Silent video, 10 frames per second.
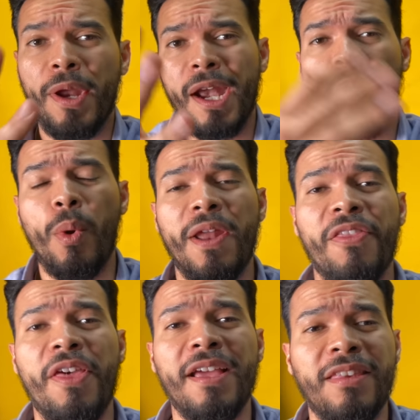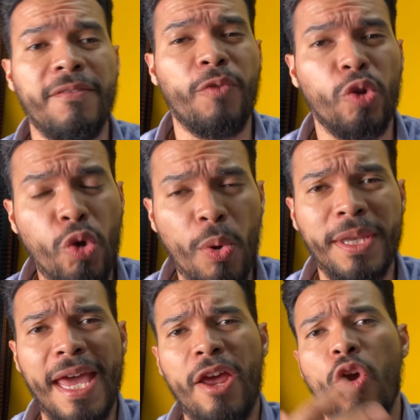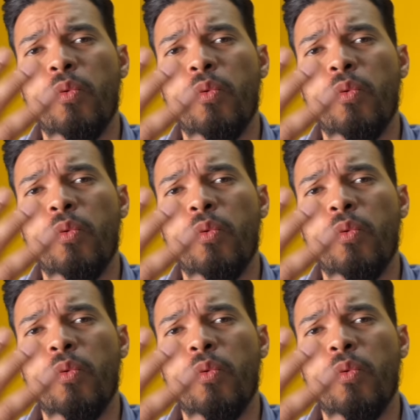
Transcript: And I want to thank them for doing that.